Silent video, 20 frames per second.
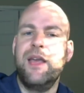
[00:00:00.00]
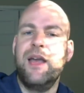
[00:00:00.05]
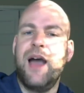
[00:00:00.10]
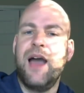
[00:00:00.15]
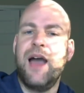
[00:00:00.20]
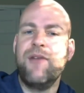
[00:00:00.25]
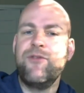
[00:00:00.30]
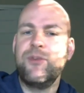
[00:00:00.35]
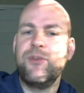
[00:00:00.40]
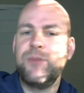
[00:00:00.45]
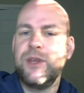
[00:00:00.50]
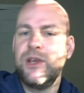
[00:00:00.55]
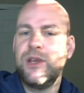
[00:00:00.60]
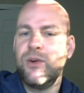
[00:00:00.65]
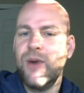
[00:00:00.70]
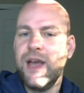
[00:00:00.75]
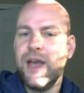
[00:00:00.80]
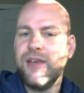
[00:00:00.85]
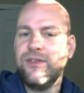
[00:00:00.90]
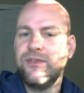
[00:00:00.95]
I'm from the
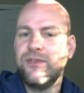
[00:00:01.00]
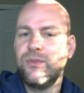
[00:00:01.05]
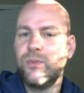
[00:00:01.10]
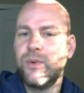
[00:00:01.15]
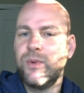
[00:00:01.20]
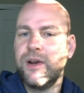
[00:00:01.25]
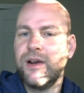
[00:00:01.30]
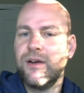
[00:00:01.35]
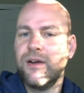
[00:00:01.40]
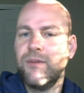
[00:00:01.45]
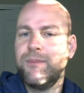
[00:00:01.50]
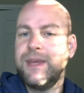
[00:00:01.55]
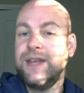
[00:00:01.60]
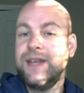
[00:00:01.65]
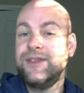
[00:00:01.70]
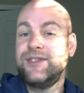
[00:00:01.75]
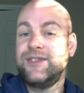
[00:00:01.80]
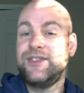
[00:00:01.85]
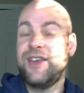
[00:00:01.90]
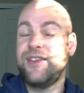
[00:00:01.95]
US, where
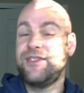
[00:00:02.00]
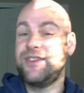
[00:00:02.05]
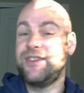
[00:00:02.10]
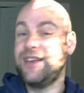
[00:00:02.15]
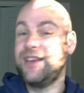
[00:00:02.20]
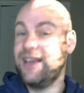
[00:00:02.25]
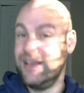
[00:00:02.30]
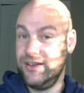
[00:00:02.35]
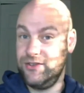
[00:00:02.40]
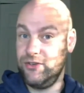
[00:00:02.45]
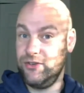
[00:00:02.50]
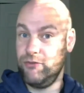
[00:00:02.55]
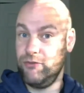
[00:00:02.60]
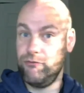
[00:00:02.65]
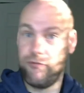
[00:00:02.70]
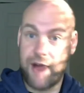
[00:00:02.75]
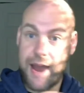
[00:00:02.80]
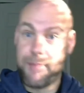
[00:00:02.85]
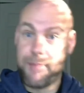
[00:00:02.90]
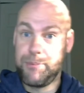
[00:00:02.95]
means testing is
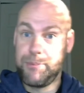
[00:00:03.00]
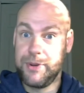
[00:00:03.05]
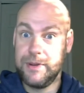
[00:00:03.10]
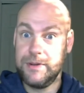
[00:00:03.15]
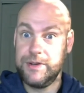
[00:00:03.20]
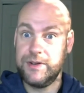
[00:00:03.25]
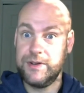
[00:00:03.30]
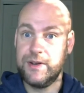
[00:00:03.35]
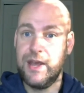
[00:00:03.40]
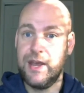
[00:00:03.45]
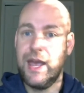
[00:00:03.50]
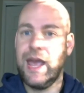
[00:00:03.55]
rampant